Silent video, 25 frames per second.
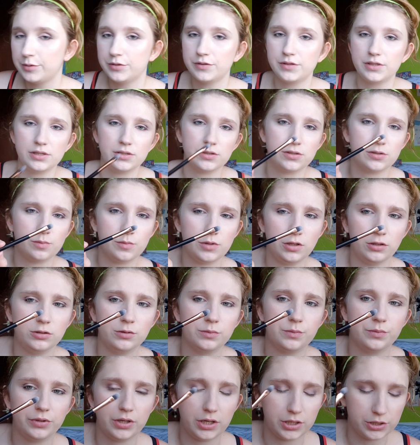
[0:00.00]
using a smaller
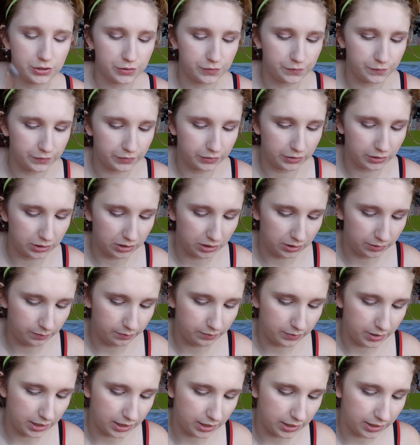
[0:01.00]
brush for
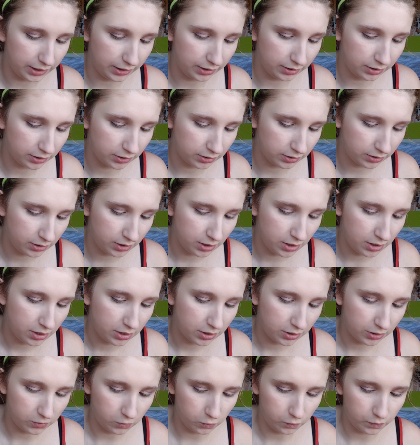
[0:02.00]
my
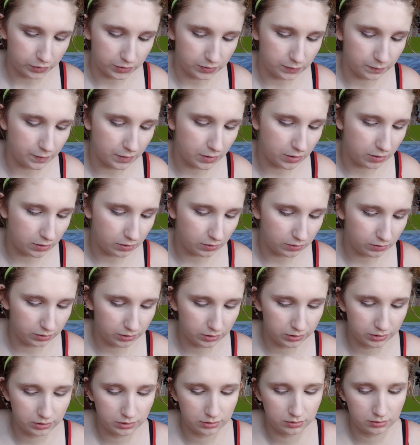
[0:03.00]
Cupid's bow
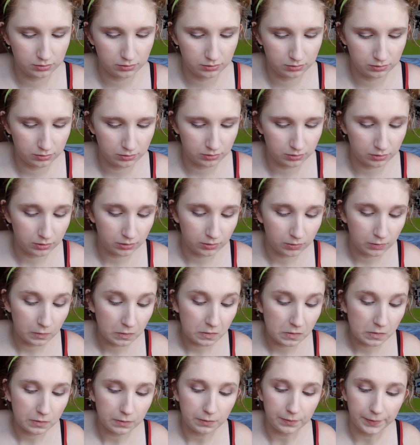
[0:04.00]

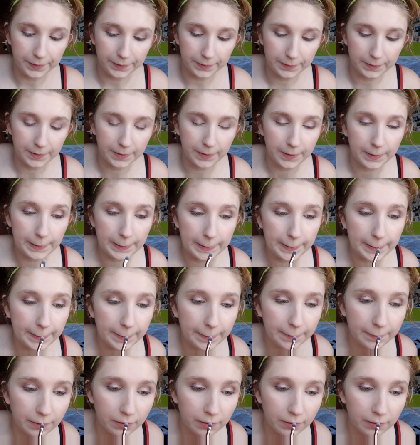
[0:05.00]
right there.